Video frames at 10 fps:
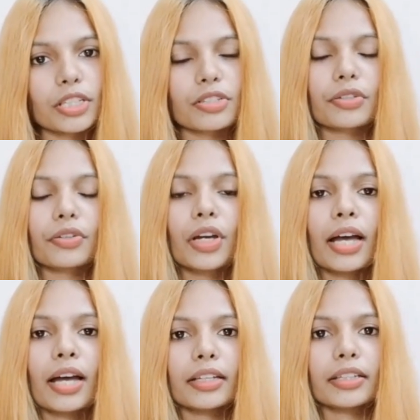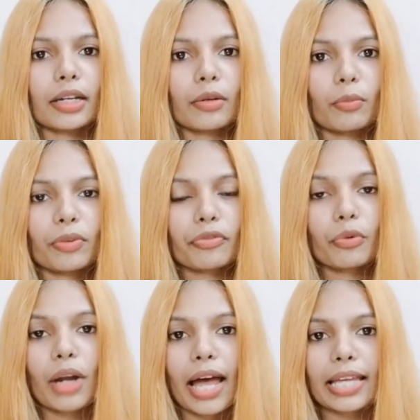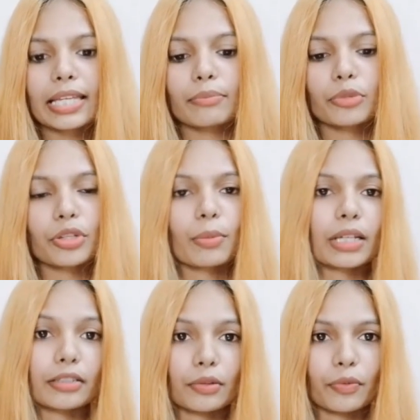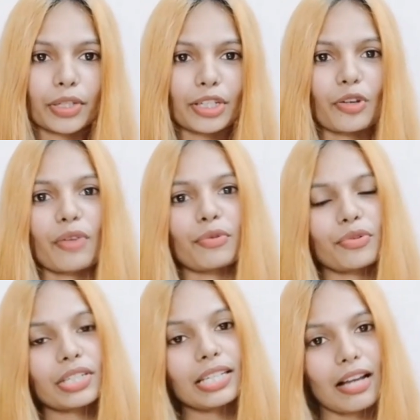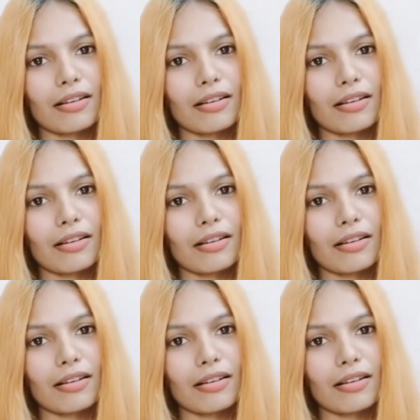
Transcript: too. Now before I put up another video, I would really